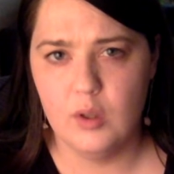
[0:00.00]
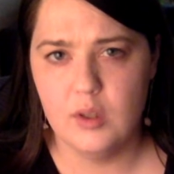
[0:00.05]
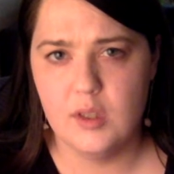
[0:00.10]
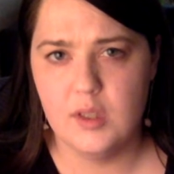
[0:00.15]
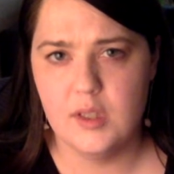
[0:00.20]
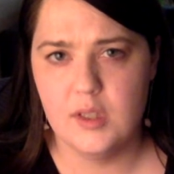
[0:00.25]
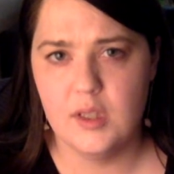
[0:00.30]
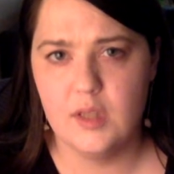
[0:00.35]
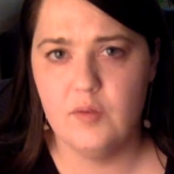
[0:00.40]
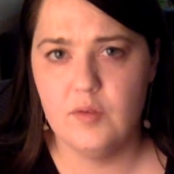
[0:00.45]

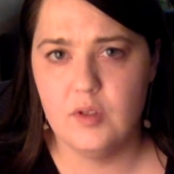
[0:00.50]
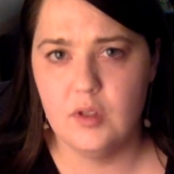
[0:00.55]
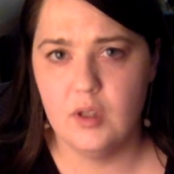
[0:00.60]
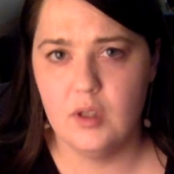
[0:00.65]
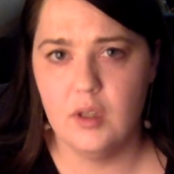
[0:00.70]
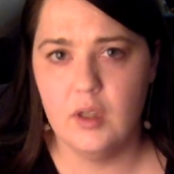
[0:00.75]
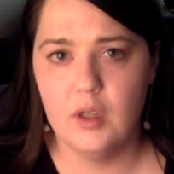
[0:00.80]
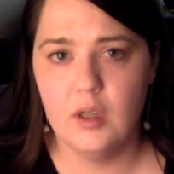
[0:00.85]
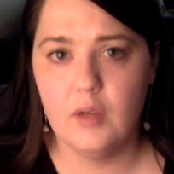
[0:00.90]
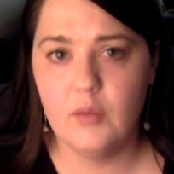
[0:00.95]
since I've done
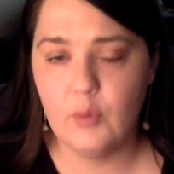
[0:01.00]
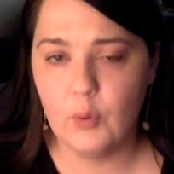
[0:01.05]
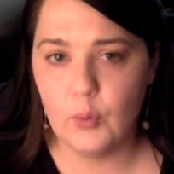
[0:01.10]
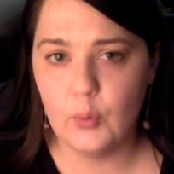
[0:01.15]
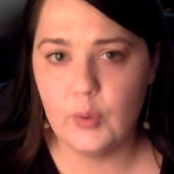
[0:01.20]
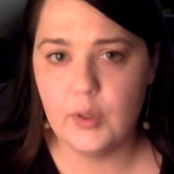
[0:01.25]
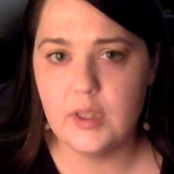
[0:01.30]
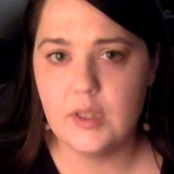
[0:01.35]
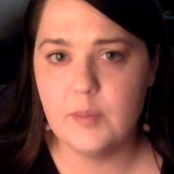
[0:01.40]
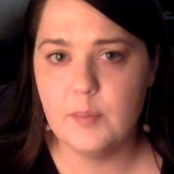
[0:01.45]
it. I've
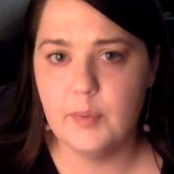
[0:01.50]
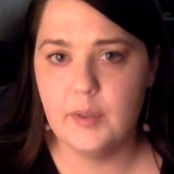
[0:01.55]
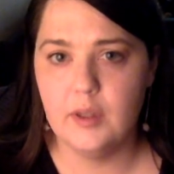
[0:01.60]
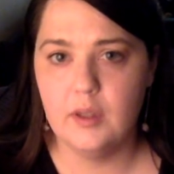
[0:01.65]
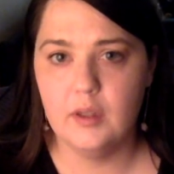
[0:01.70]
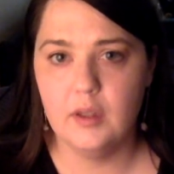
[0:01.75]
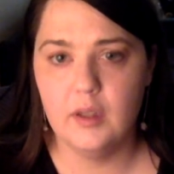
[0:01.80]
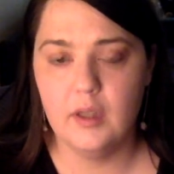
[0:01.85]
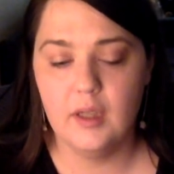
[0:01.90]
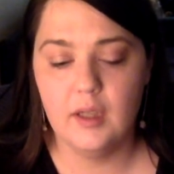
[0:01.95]
always
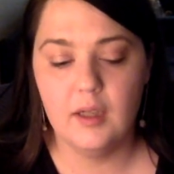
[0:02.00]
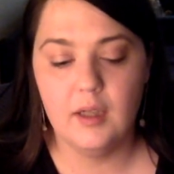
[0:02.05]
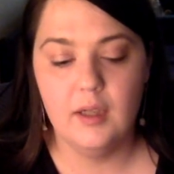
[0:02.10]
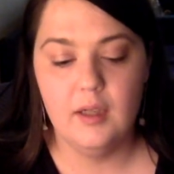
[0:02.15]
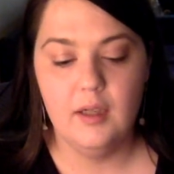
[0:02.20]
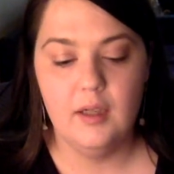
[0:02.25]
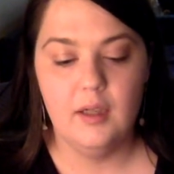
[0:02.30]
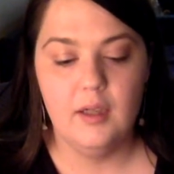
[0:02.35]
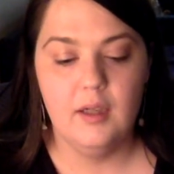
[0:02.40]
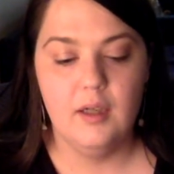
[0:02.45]
been like,
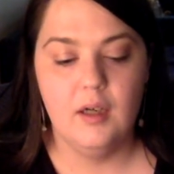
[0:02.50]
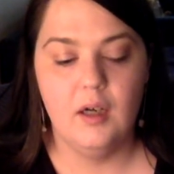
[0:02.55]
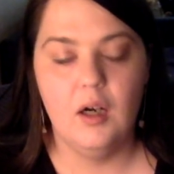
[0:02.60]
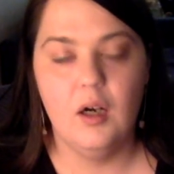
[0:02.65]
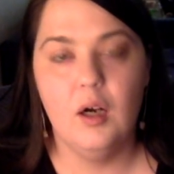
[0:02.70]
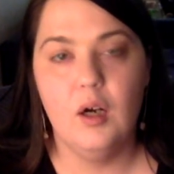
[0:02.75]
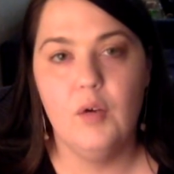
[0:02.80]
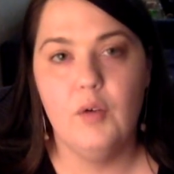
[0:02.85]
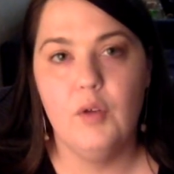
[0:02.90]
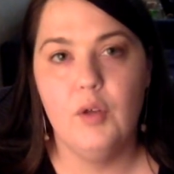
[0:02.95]
oh,
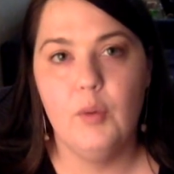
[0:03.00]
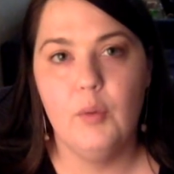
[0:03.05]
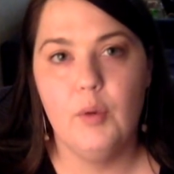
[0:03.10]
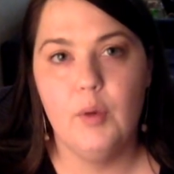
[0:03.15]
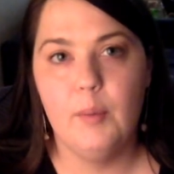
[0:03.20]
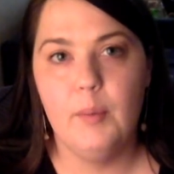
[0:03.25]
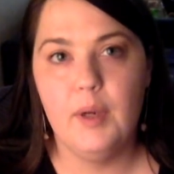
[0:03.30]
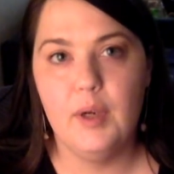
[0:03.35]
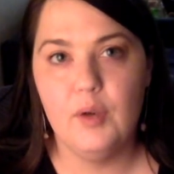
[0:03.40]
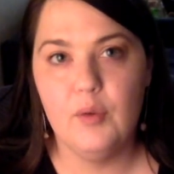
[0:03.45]
I really want
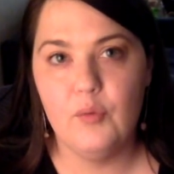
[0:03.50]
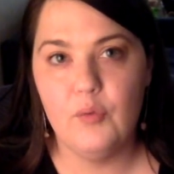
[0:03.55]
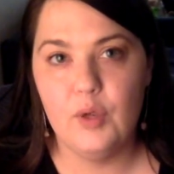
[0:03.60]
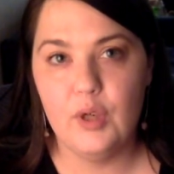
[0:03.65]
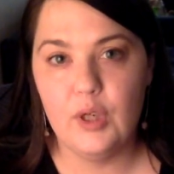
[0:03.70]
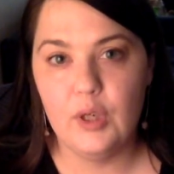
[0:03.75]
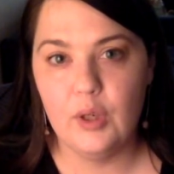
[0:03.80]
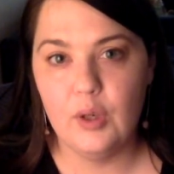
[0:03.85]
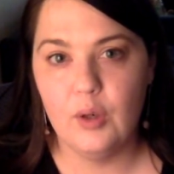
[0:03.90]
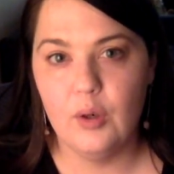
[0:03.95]
to make a
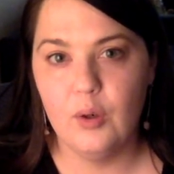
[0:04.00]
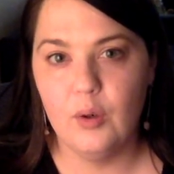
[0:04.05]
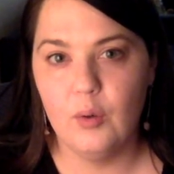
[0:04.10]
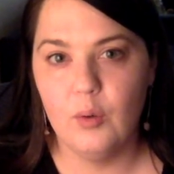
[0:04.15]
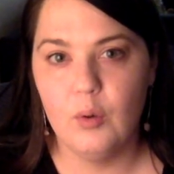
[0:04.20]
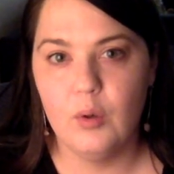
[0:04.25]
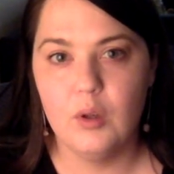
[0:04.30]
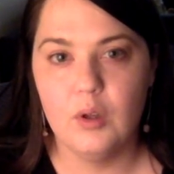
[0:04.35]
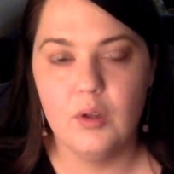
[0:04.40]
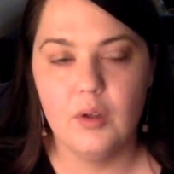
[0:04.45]

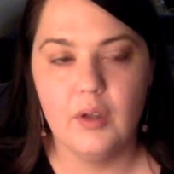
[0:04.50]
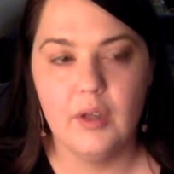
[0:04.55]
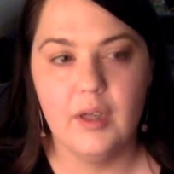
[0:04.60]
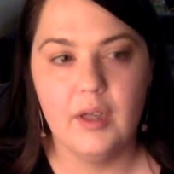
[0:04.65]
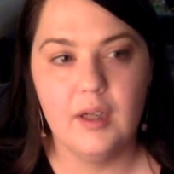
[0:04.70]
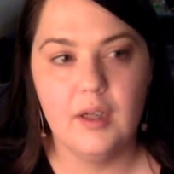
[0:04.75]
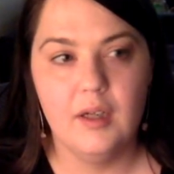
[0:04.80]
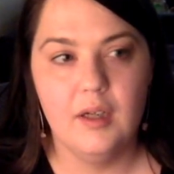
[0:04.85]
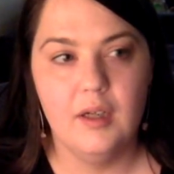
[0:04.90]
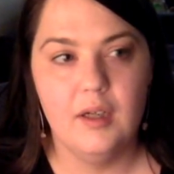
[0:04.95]
video, or
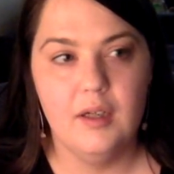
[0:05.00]
like